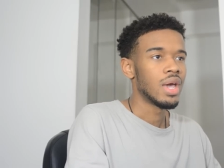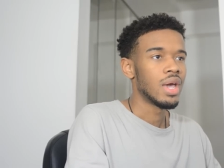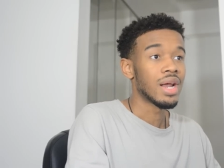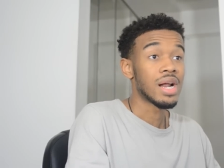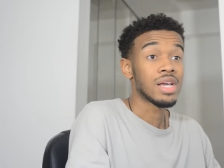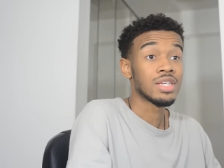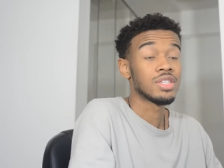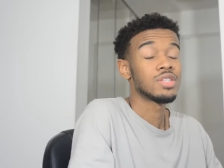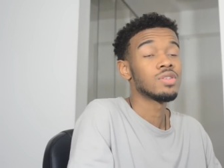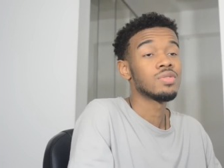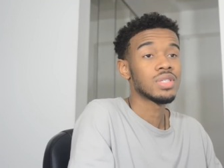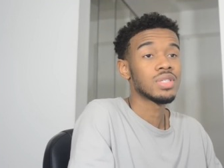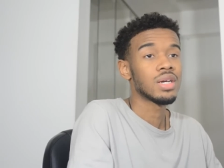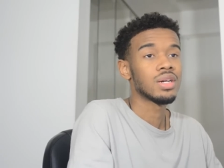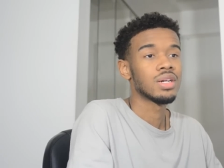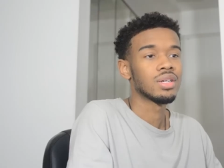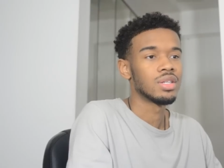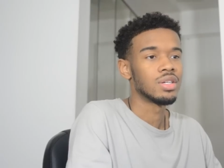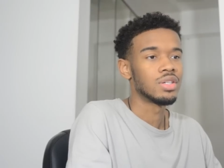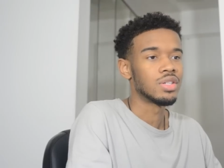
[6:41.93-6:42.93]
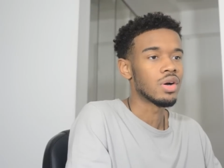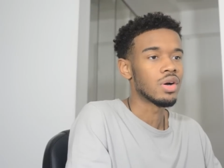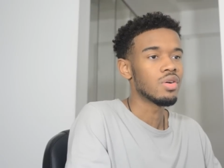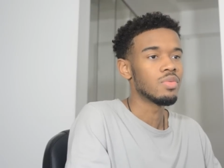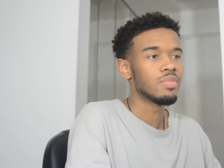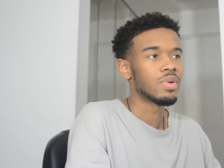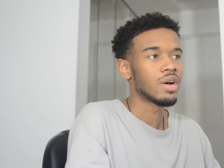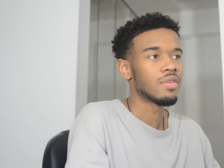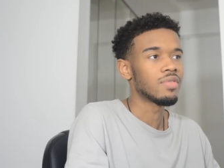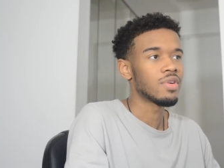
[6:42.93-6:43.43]
And I still technically
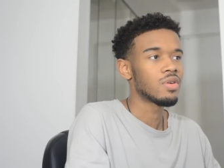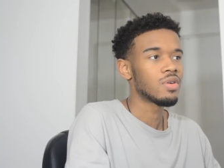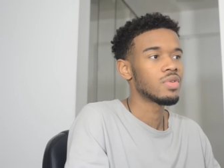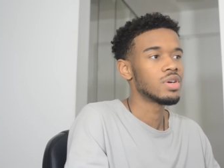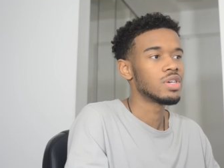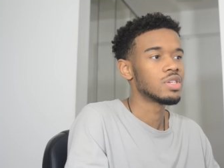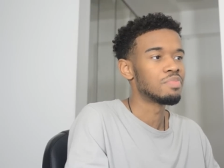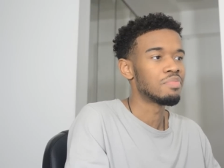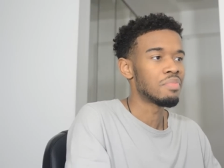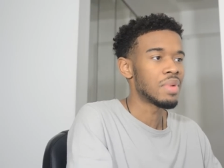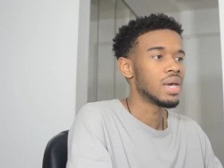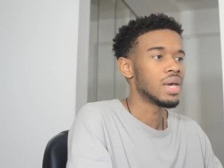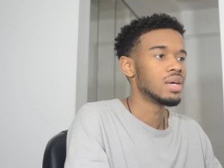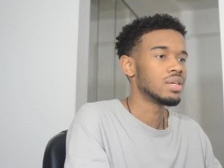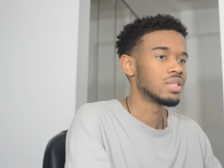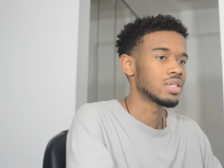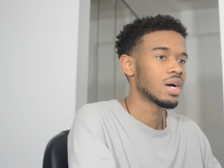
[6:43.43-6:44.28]
don't, but I've always made